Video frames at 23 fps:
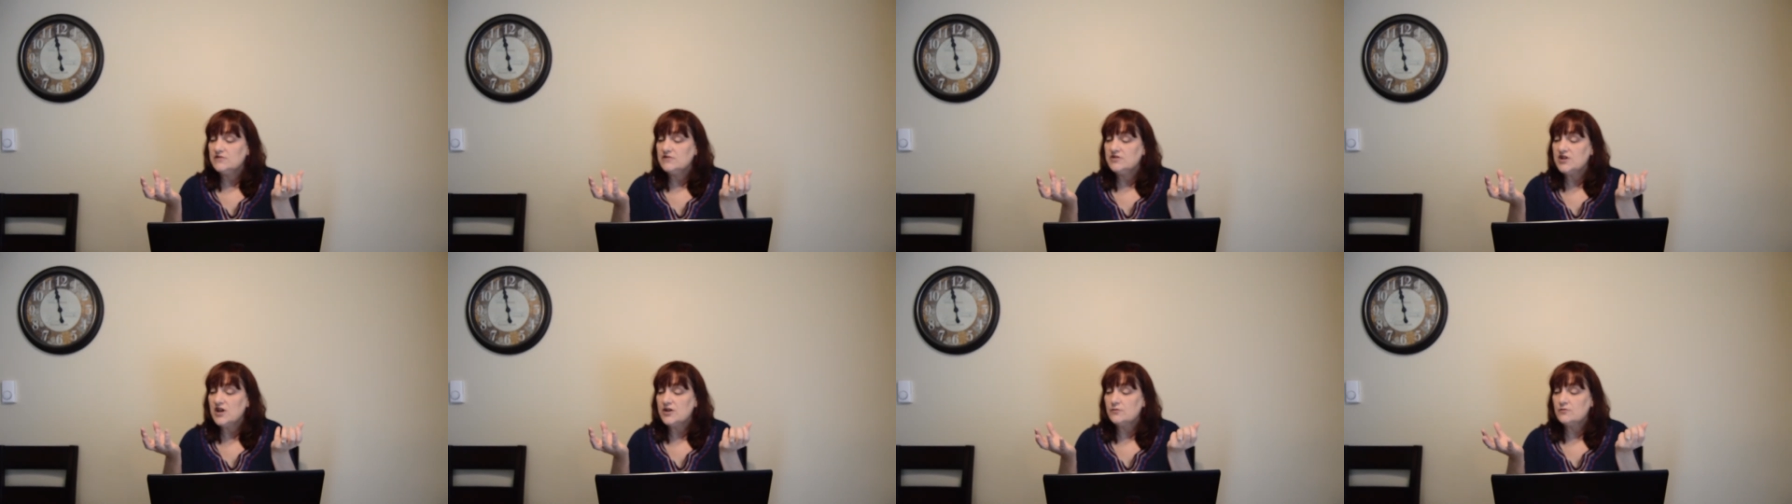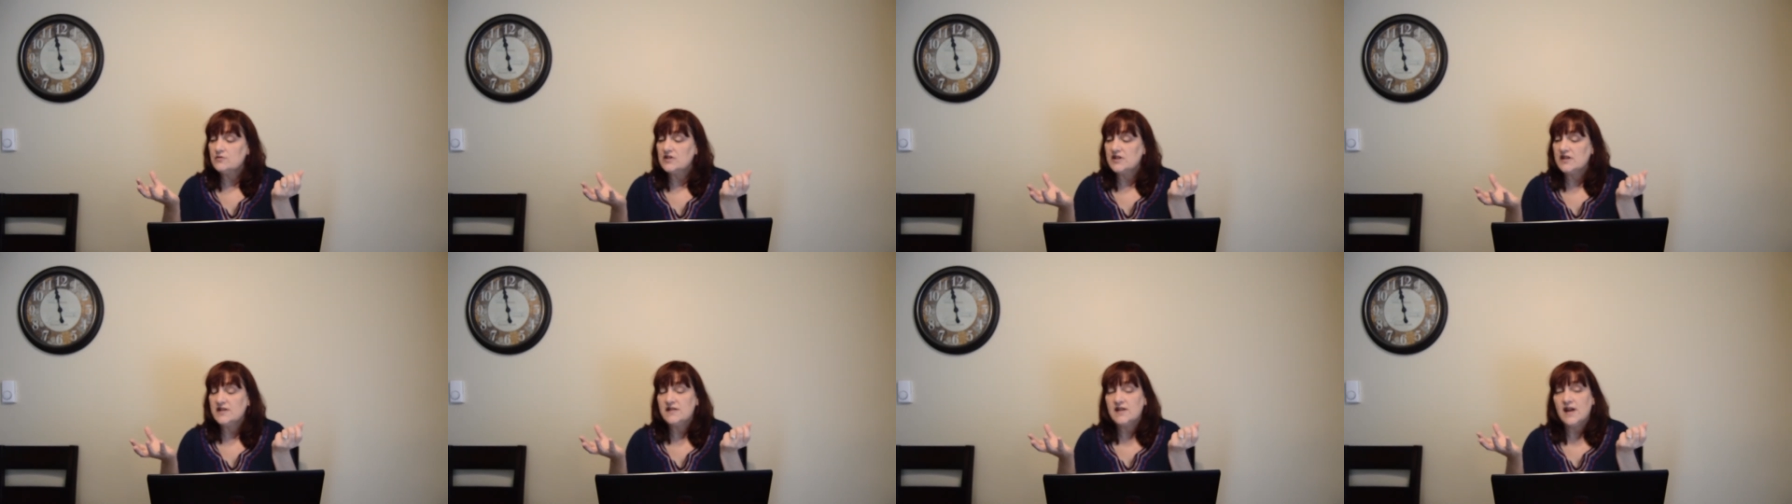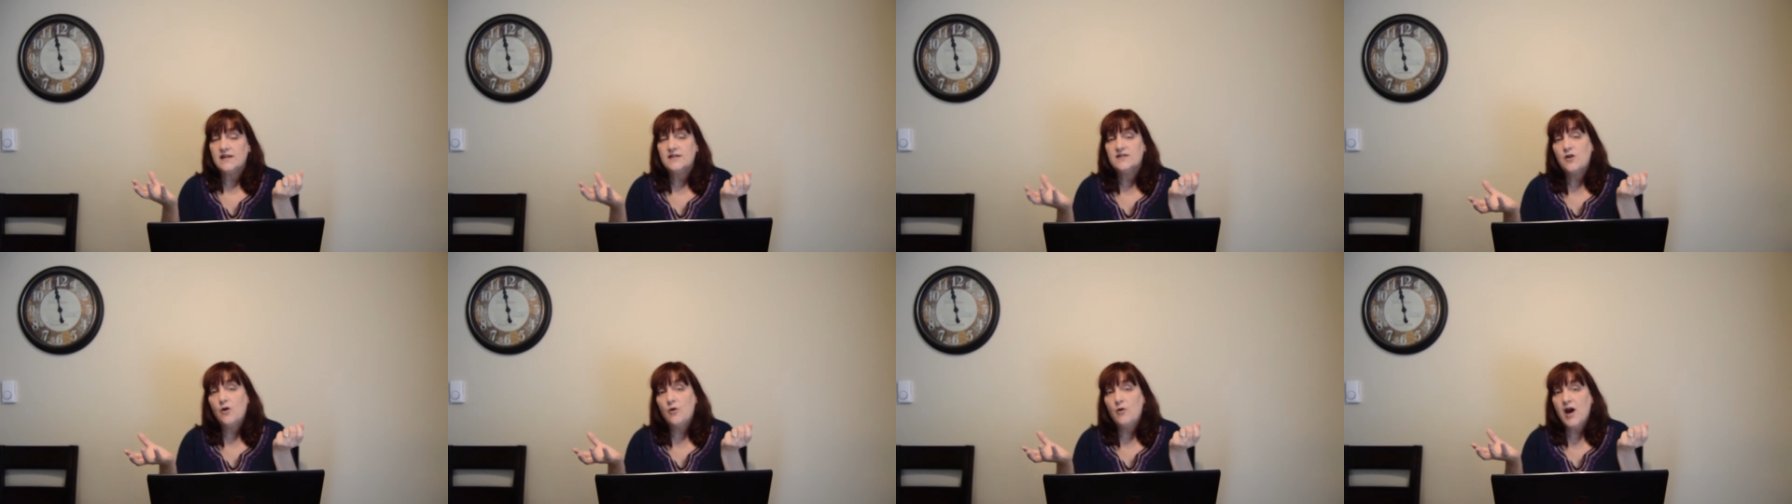generally
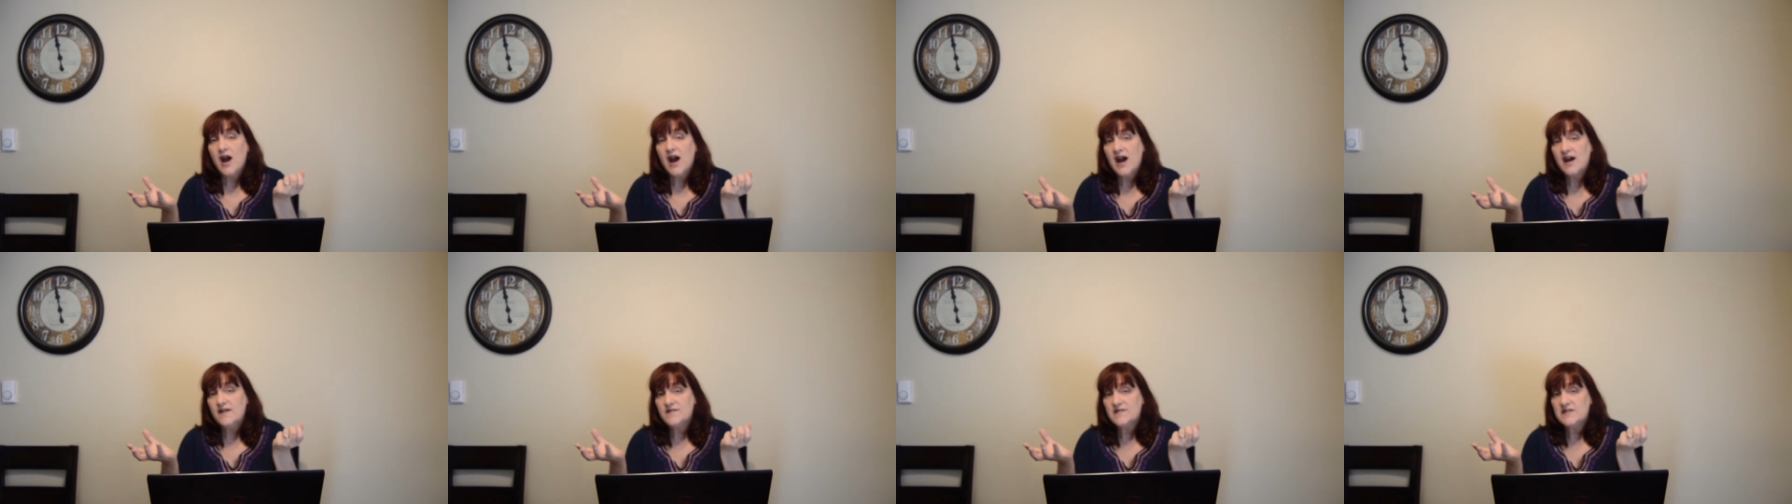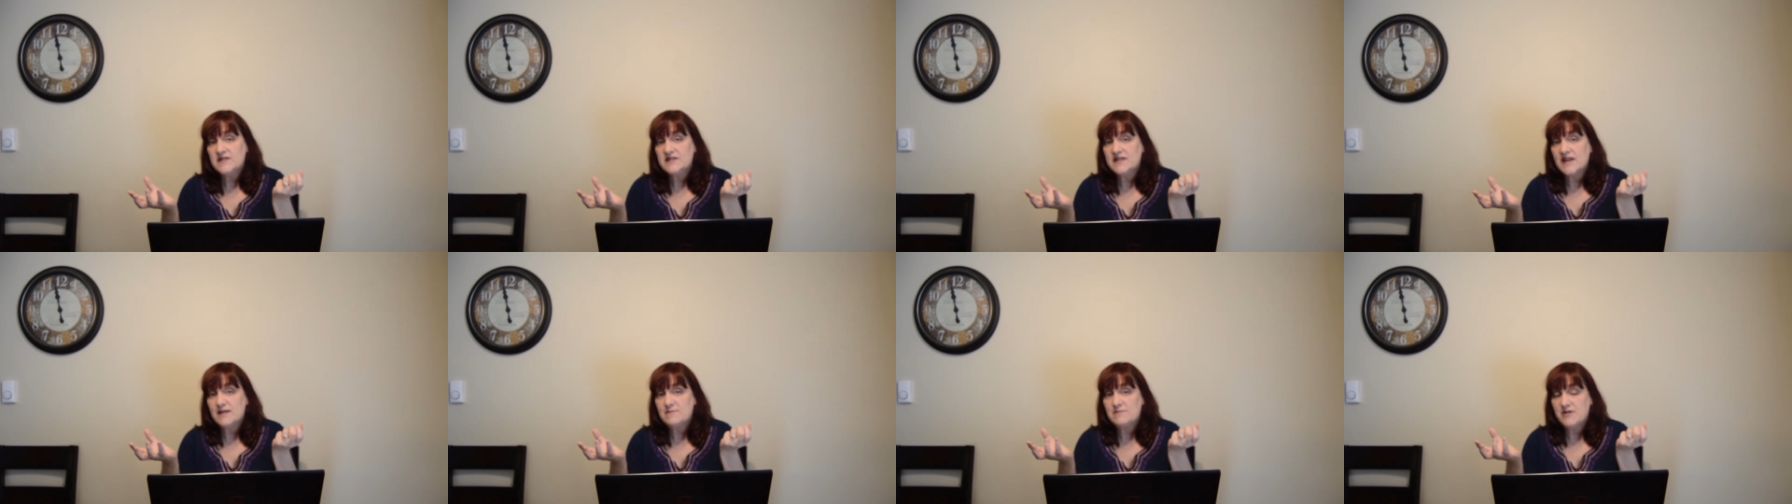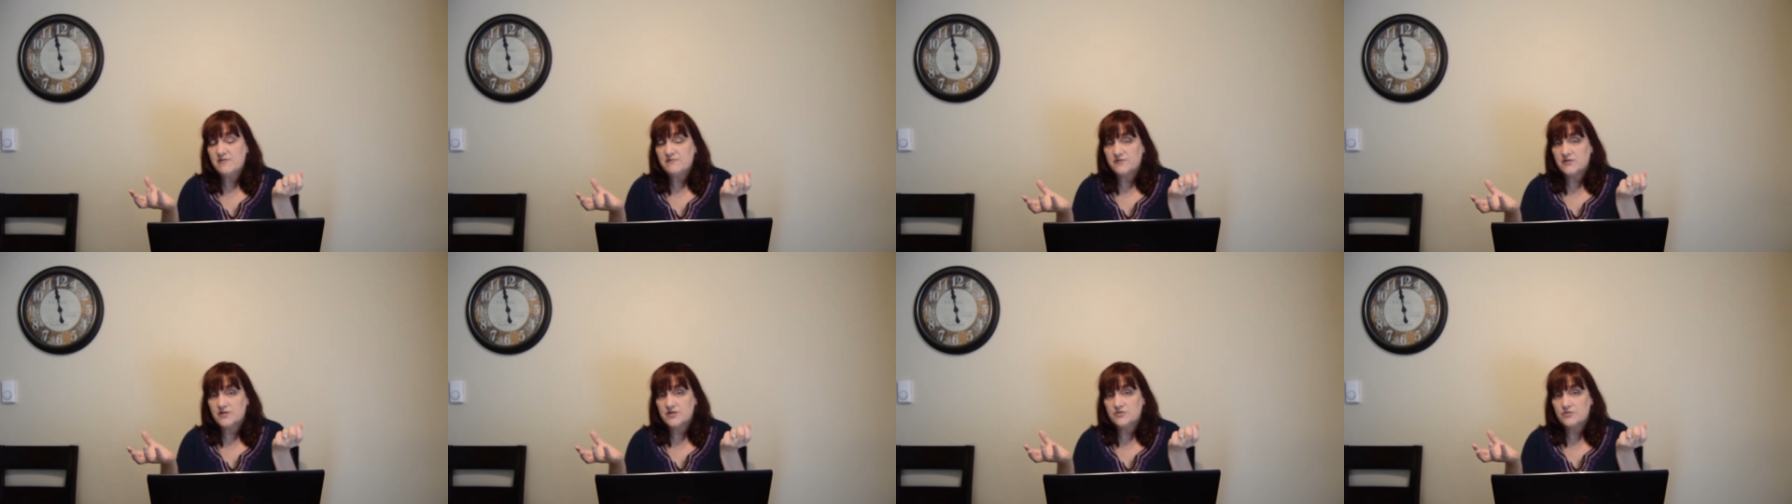they don't have the same
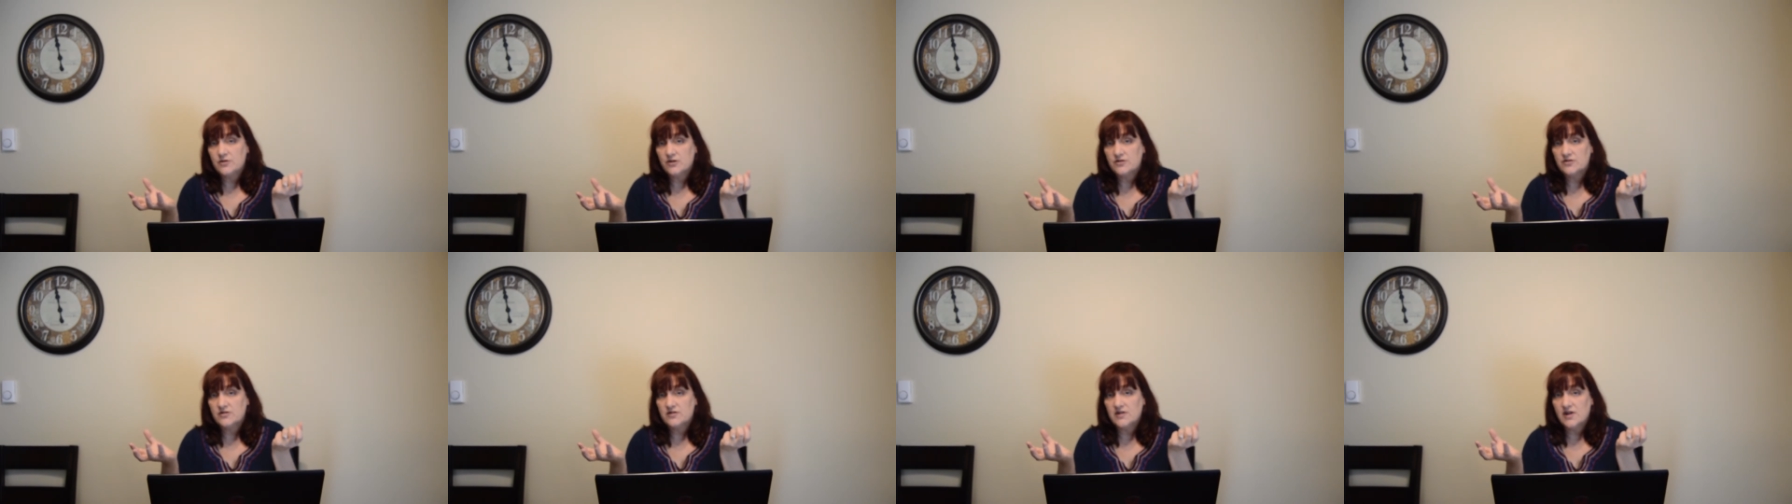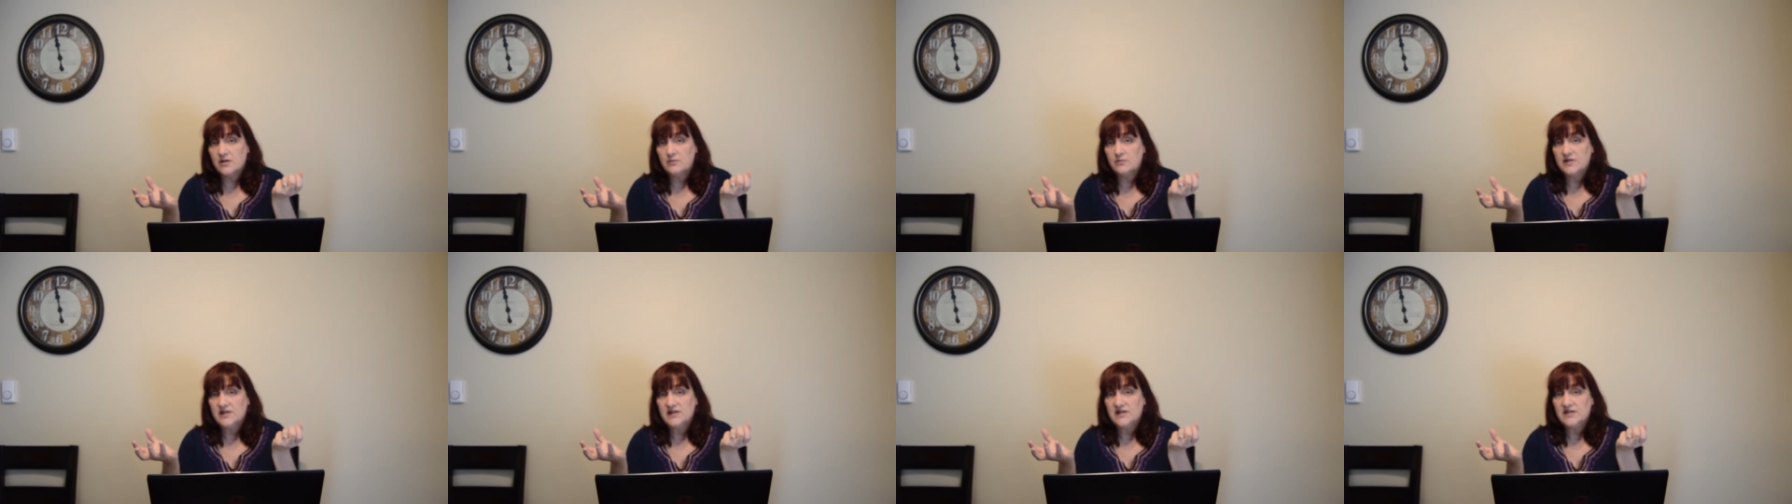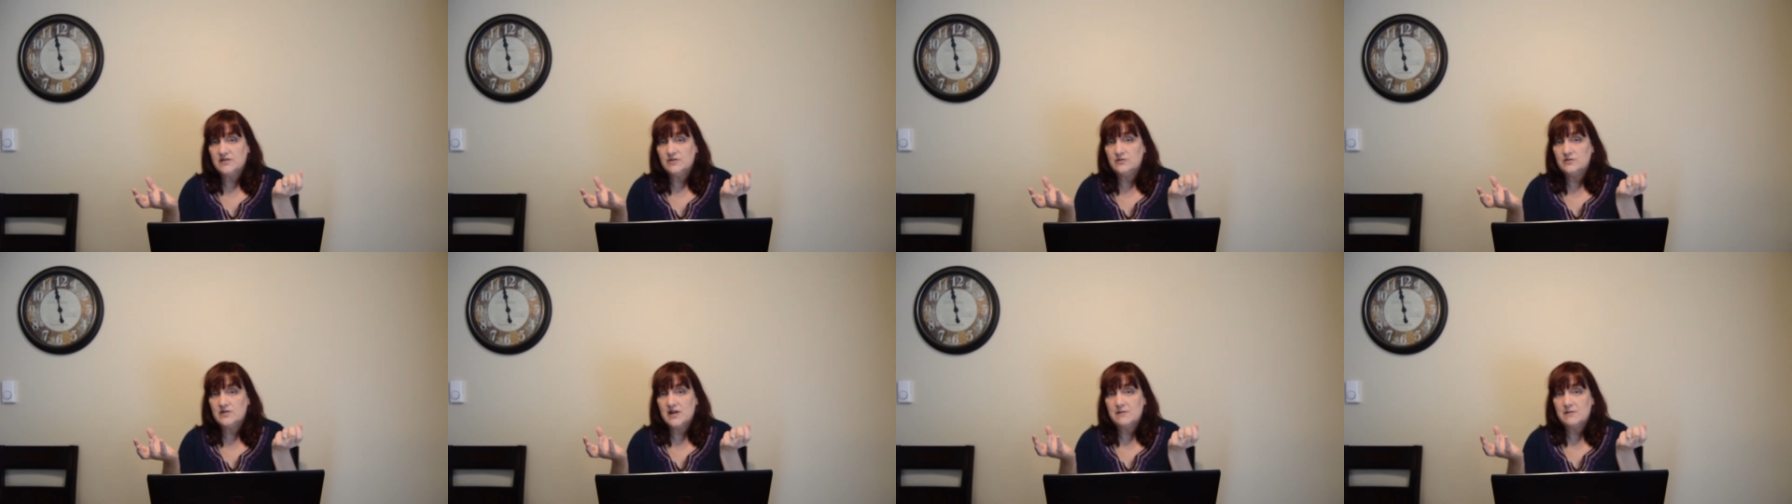infrastructure that we do.